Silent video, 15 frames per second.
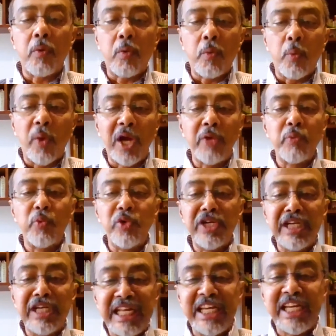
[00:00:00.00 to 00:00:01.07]
one would
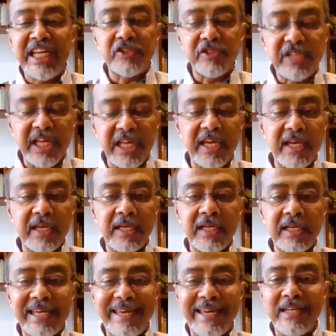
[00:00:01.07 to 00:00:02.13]
need today
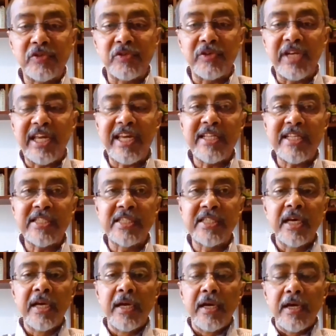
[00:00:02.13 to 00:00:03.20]
in today's
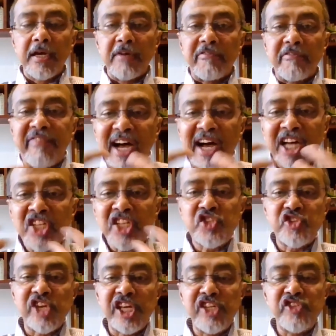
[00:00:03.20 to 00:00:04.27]
fast
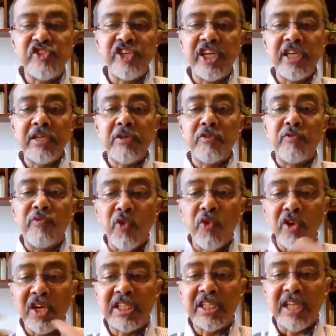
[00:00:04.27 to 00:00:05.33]
changing,
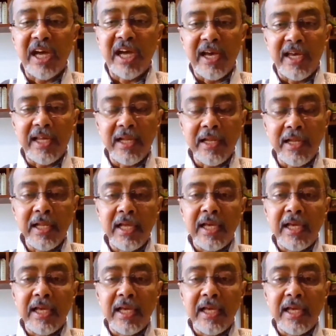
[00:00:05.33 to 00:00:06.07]
volatile,